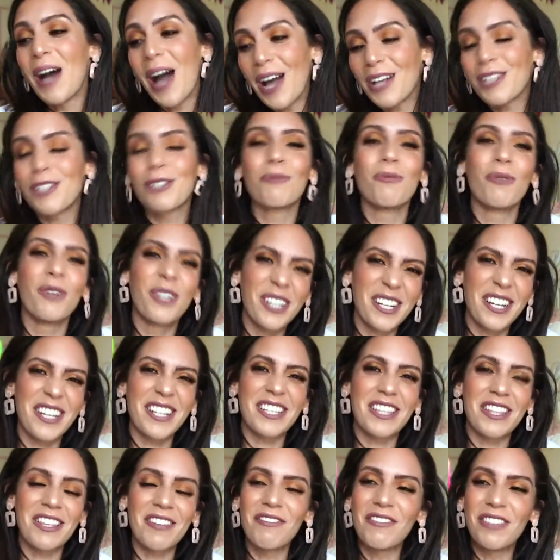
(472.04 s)
I just bought it because
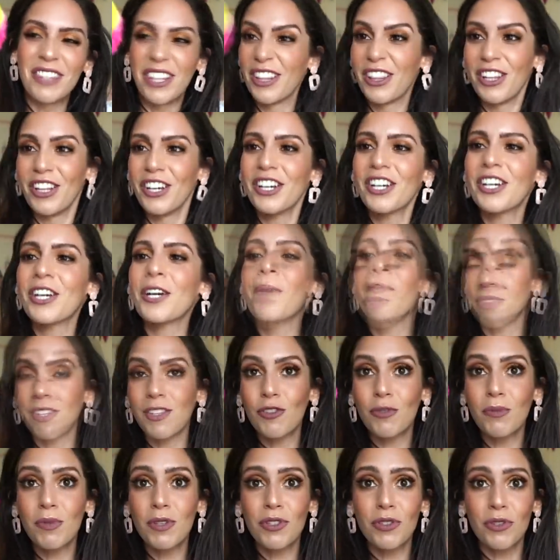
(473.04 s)
of the, the look. This
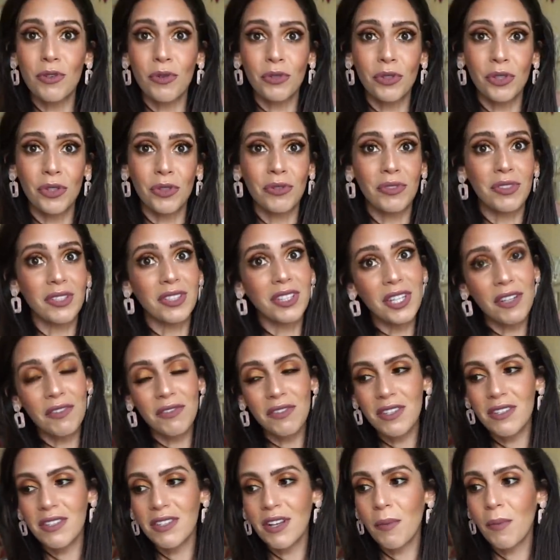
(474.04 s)
would be so cute to give
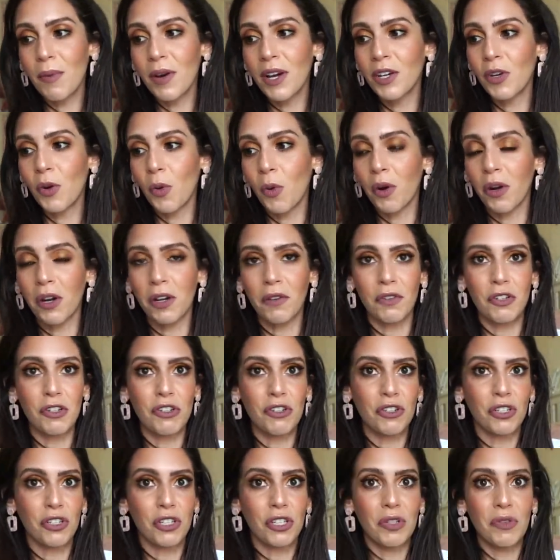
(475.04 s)
to someone or if you're
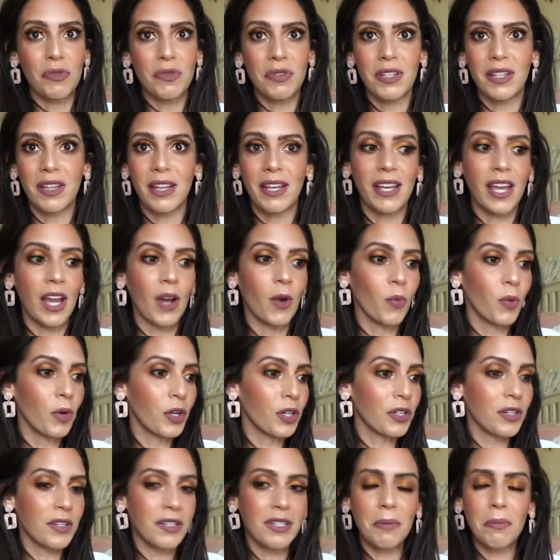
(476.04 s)
just gonna use it like at
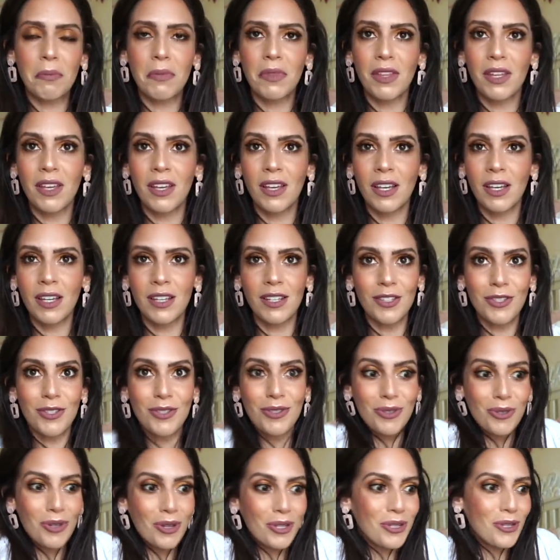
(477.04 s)
work or something. It's,
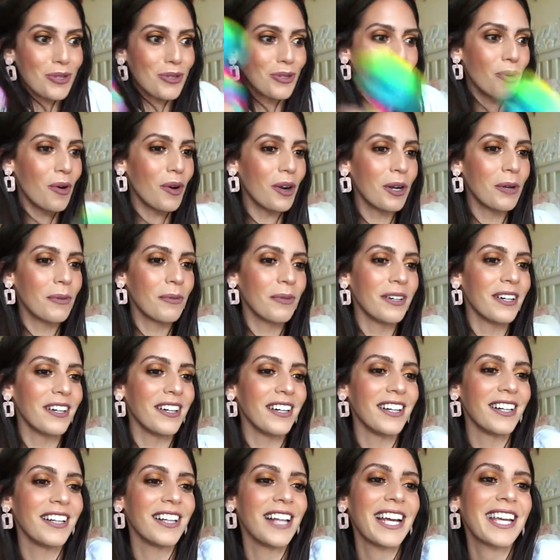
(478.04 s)
it's adorable.
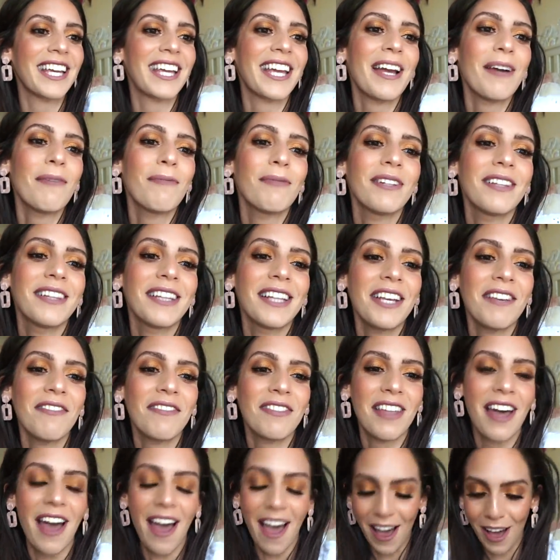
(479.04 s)
I can't
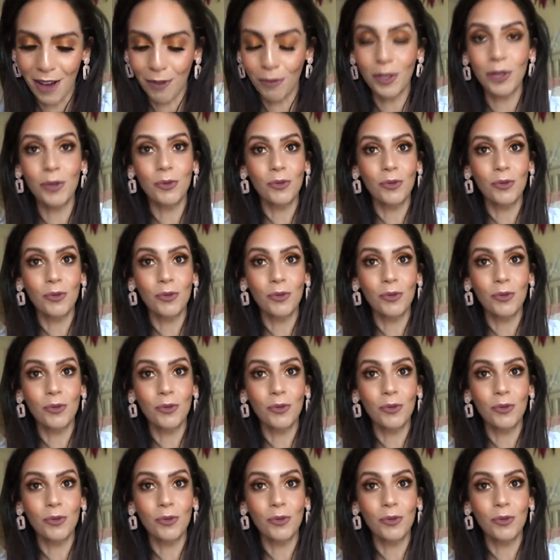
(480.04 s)
believe that. We